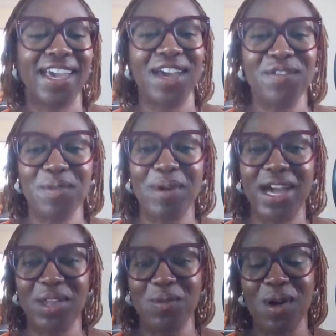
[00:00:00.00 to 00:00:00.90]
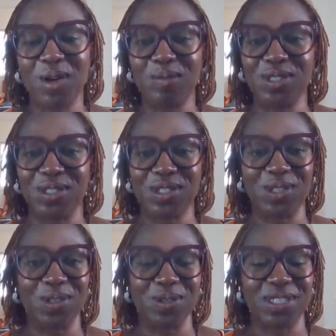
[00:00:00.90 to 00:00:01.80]
Hey everybody, welcome to the
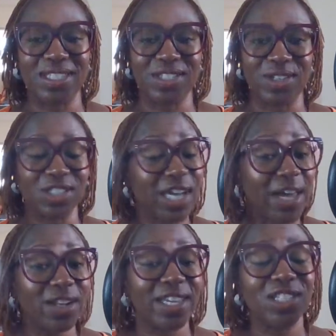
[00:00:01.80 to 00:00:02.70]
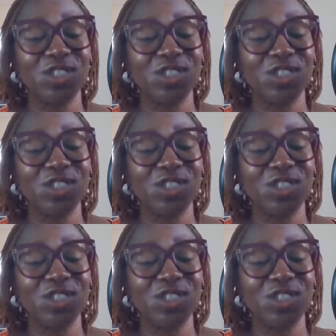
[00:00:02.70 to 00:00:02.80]
Solar Sistar channel.